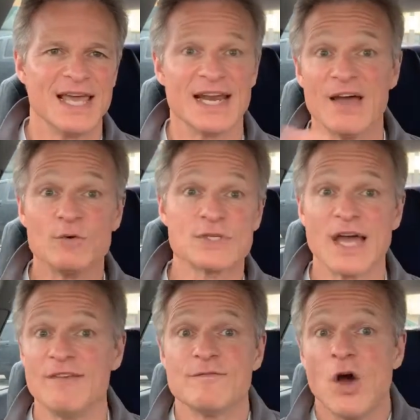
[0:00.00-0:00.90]
and
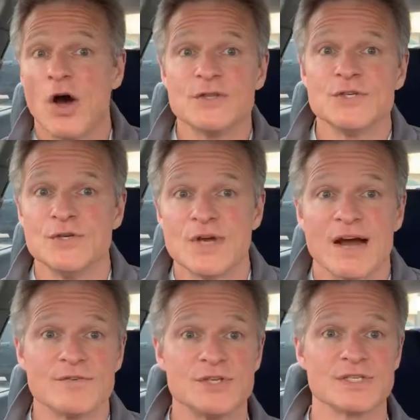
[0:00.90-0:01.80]
I've gone to
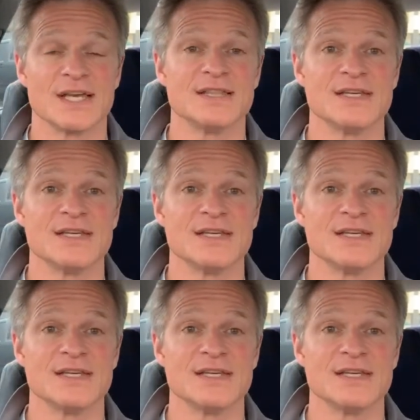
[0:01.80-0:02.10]
conferences like